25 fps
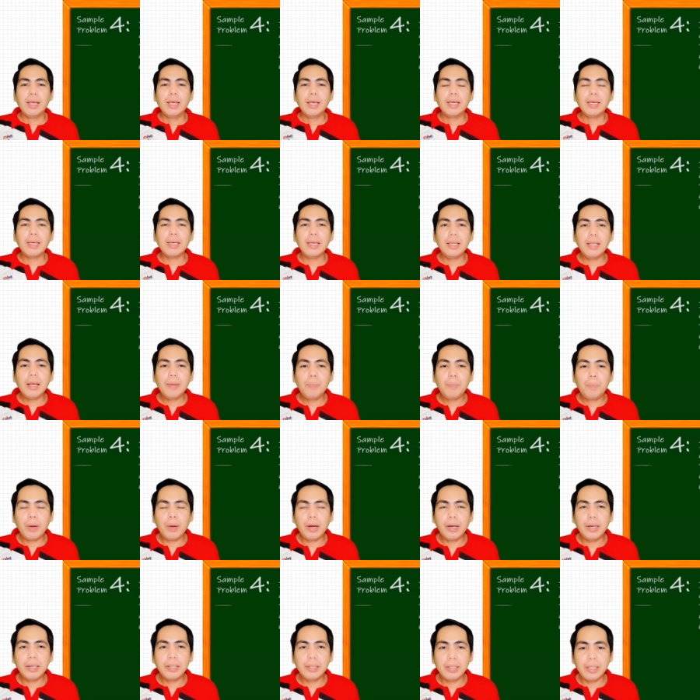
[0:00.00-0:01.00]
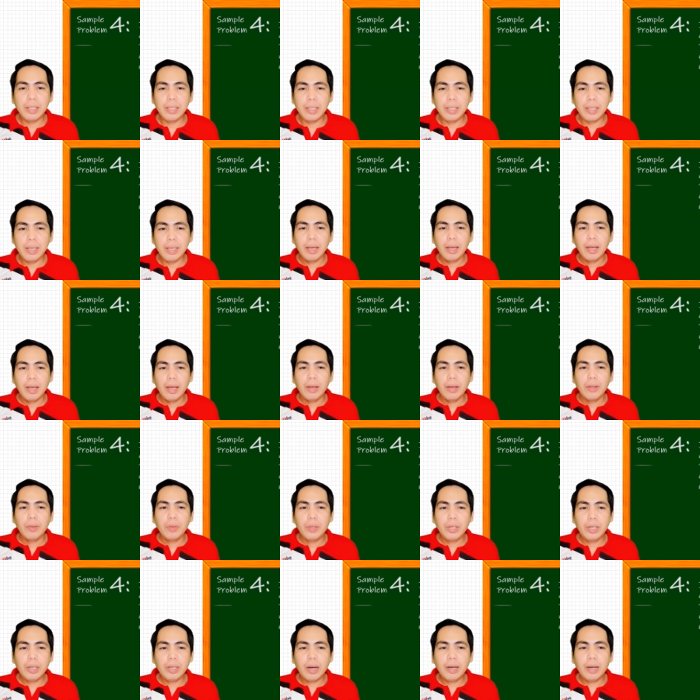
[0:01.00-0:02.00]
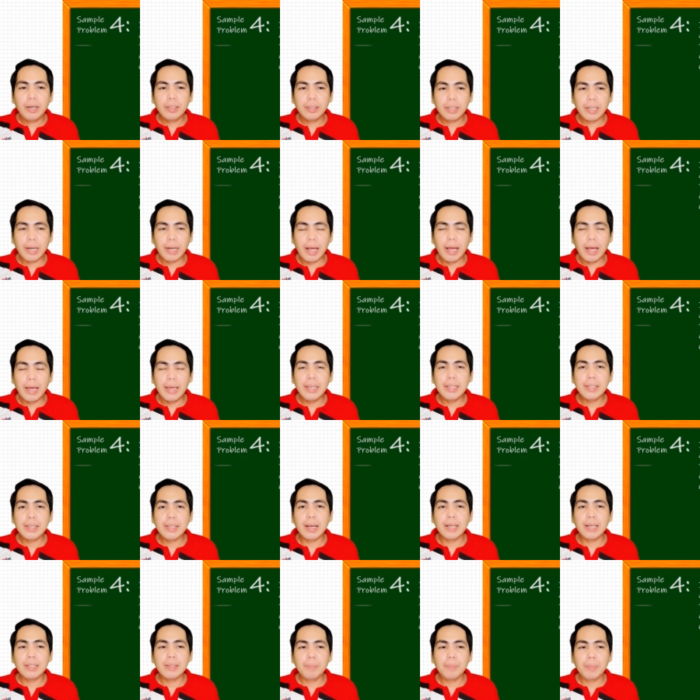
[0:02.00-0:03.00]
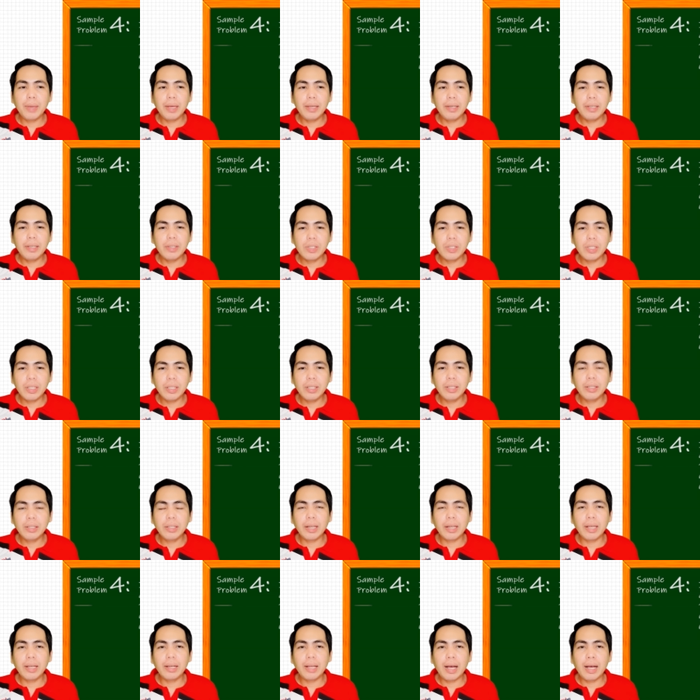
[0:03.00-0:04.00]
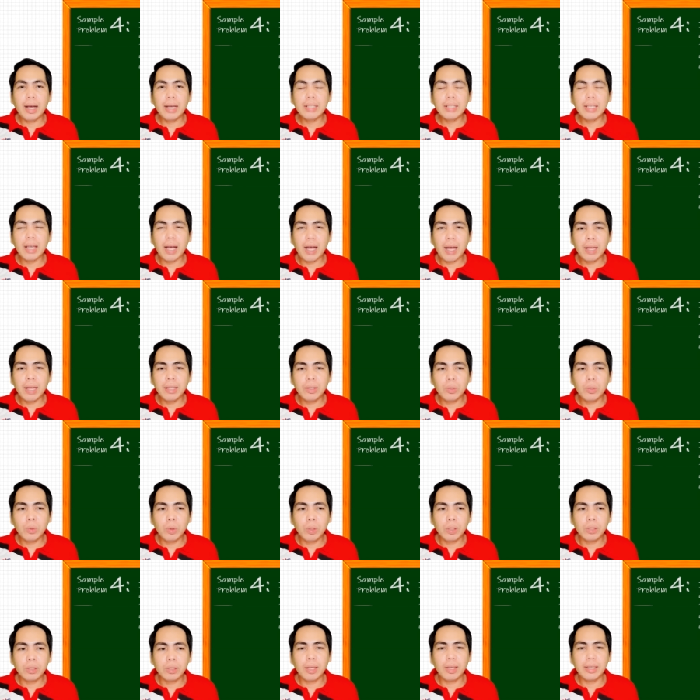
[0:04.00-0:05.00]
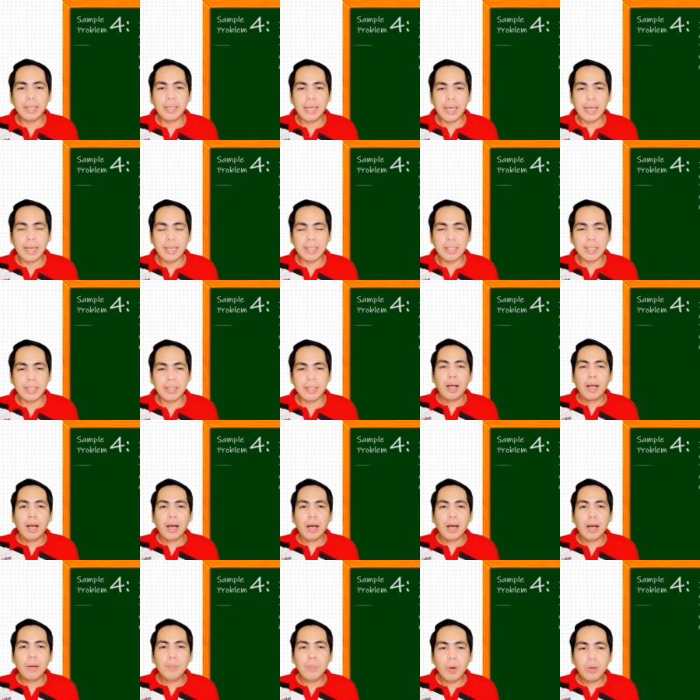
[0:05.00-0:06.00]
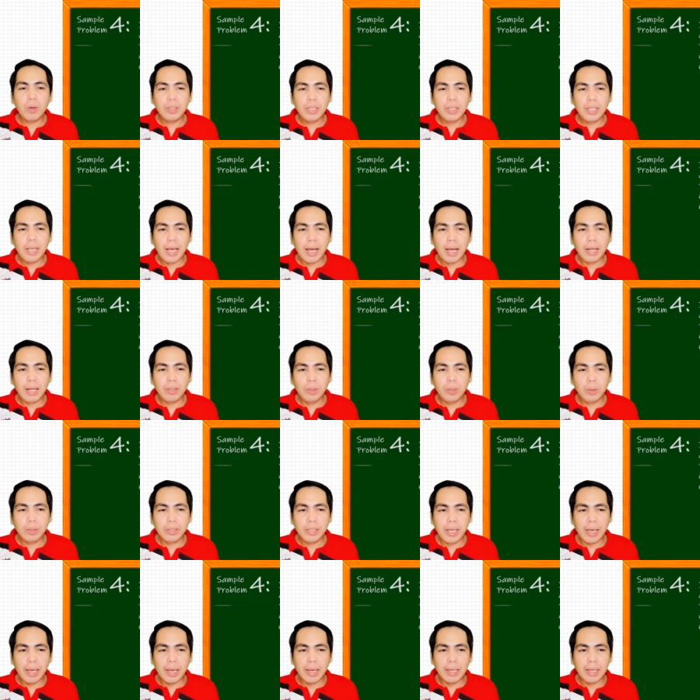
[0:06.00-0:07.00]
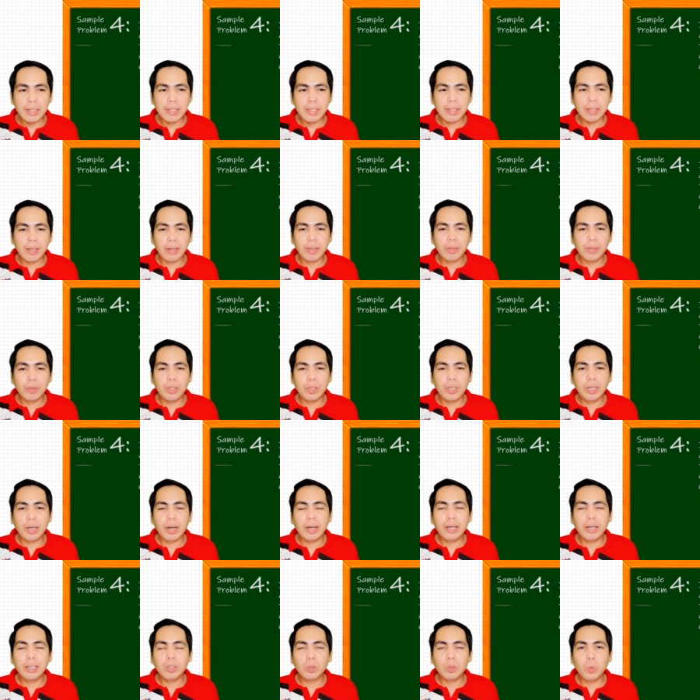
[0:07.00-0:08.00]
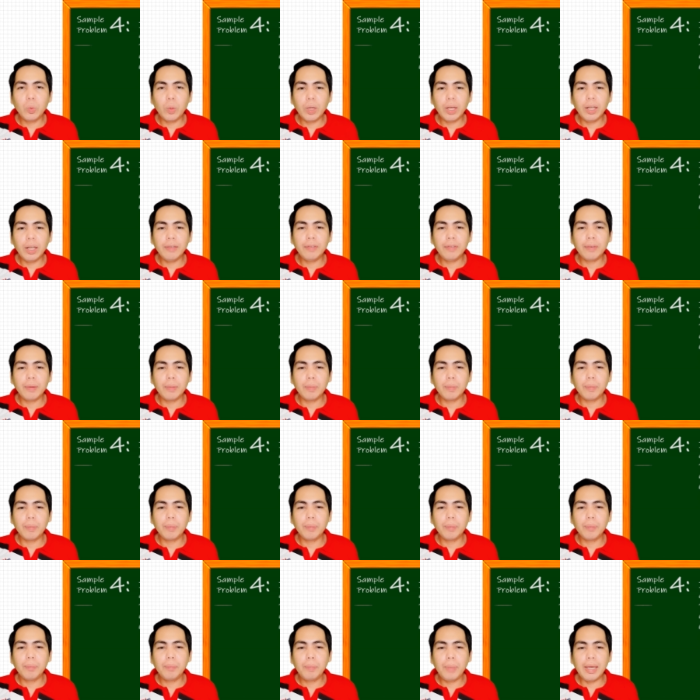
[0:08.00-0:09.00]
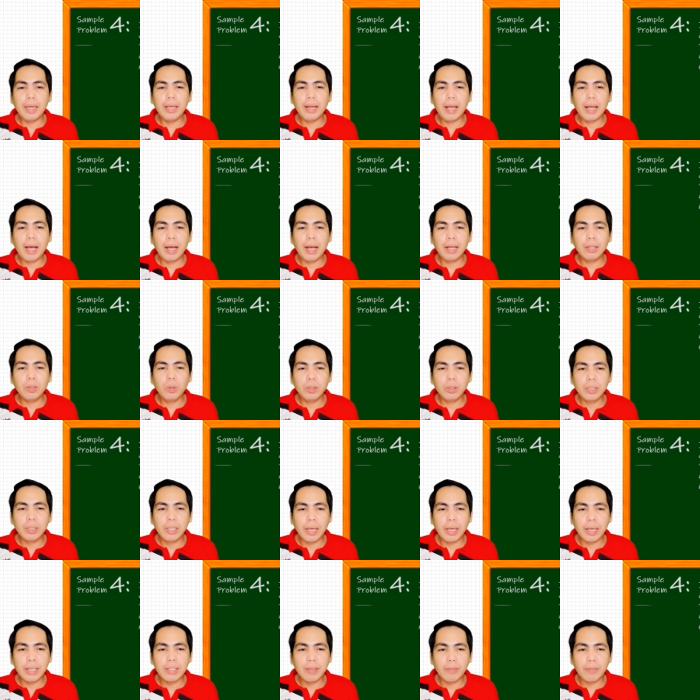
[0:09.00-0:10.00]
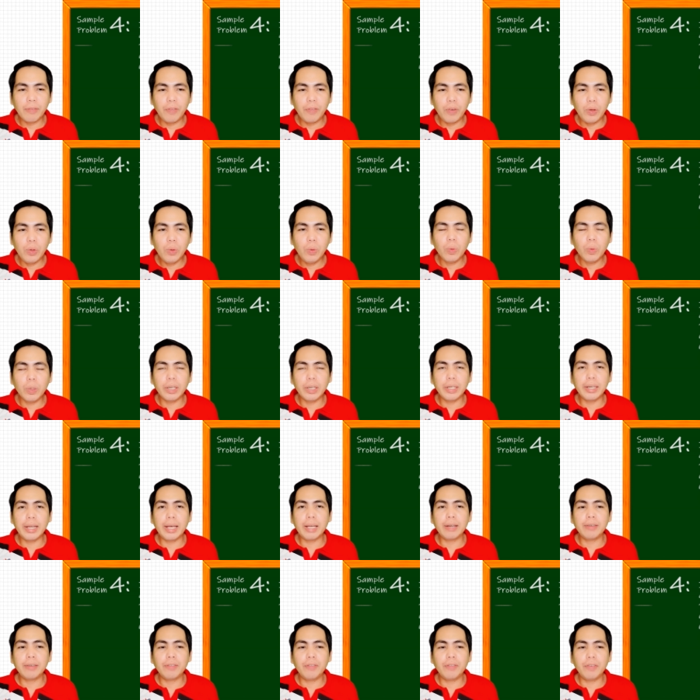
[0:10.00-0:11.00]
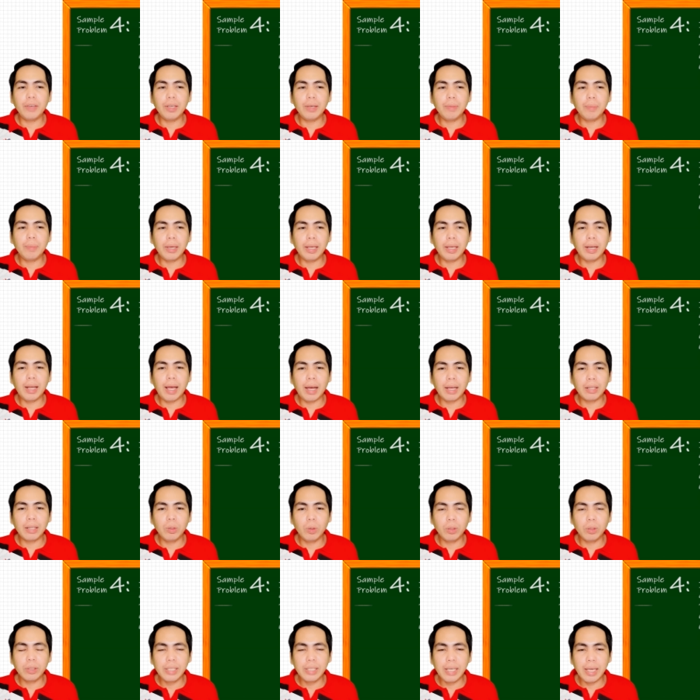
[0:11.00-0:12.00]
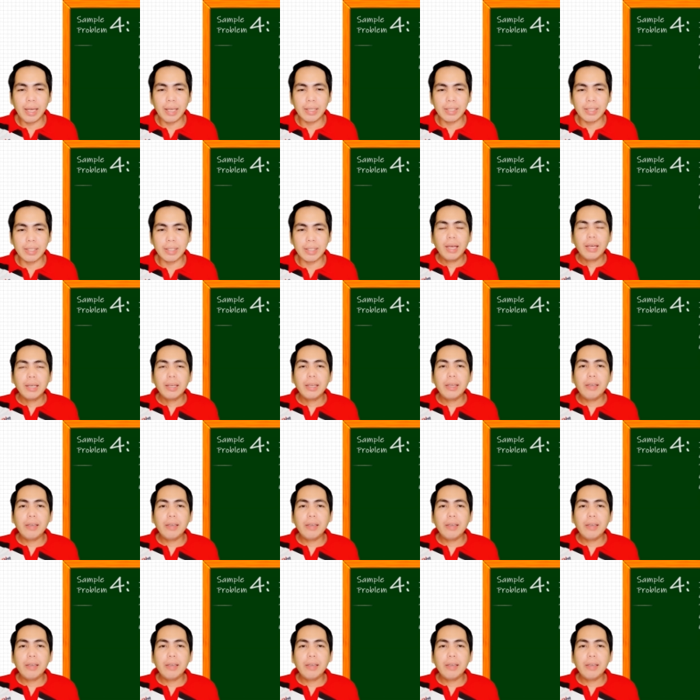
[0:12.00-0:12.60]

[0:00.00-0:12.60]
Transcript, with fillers: In a party, there are thrice as many children as adult guests. Among the adult guests, there are 12 male adult guests fewer than female adult guests.